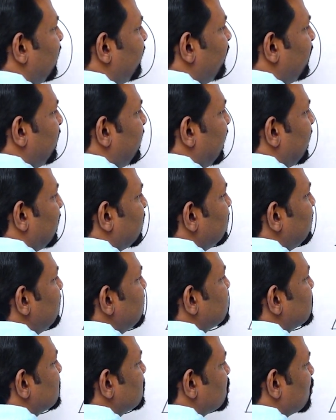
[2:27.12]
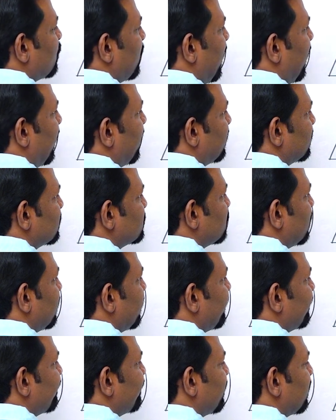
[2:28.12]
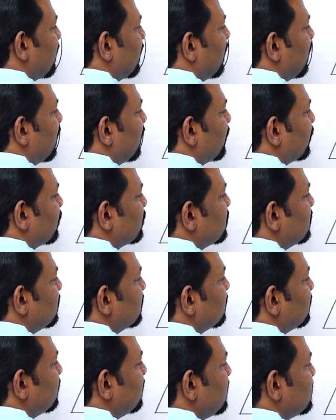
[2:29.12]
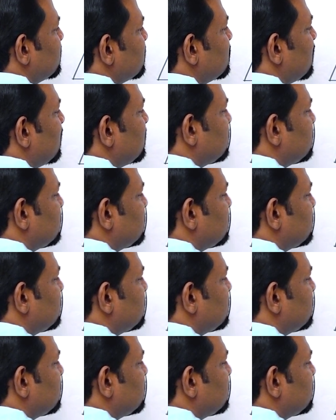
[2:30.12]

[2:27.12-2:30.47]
if you take this square, sorry. So this is